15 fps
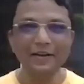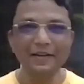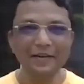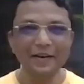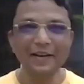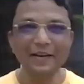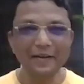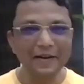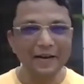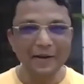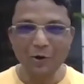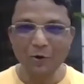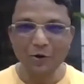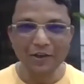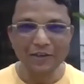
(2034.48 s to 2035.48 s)
really creating
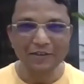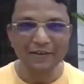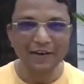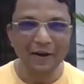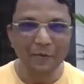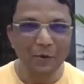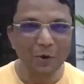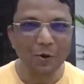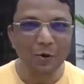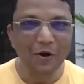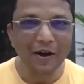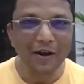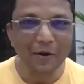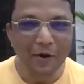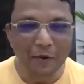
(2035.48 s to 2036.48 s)
new dictionary.
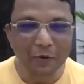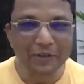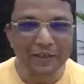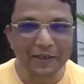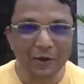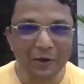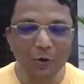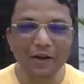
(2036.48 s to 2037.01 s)
I would say